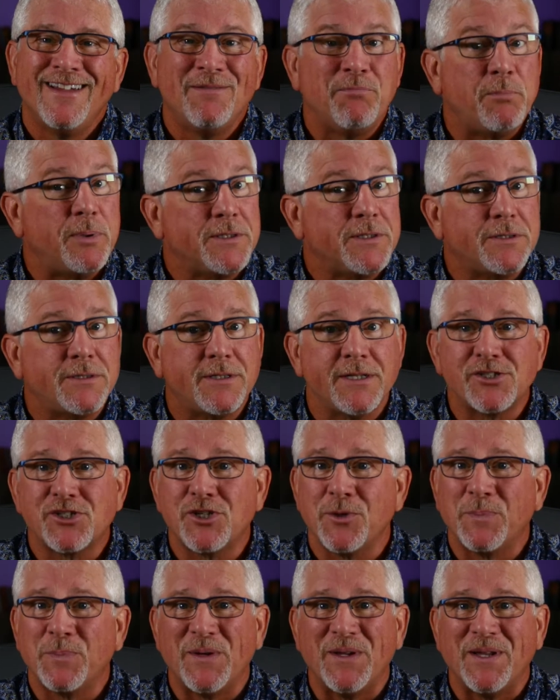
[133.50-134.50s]
But
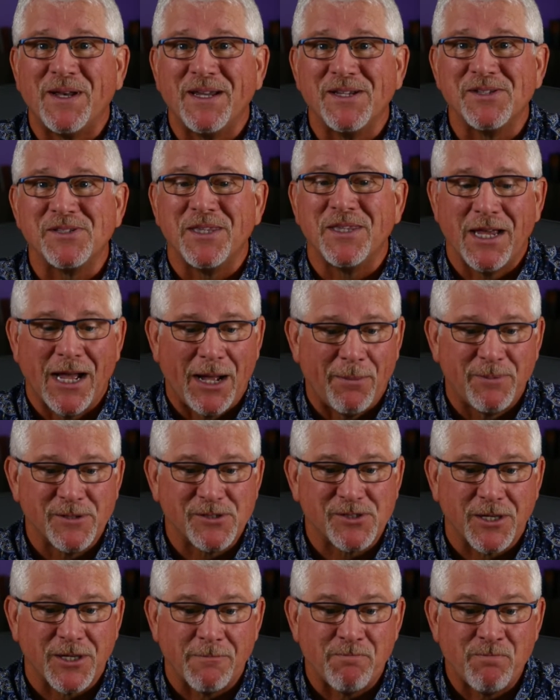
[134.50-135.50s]
discipline is the
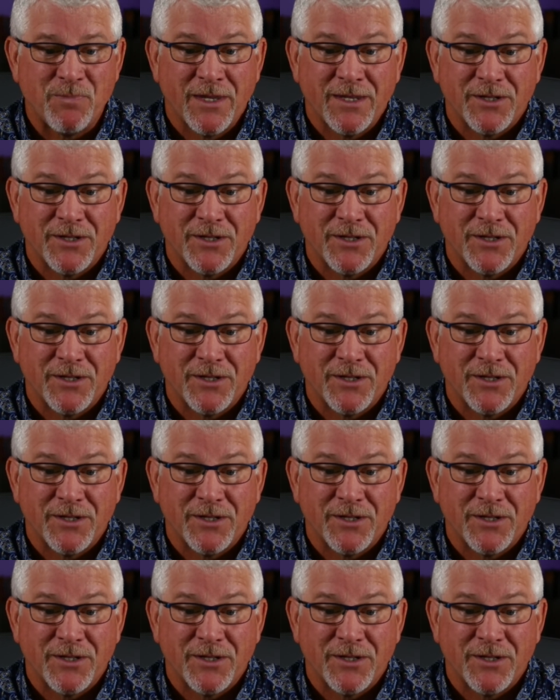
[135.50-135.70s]
opposite.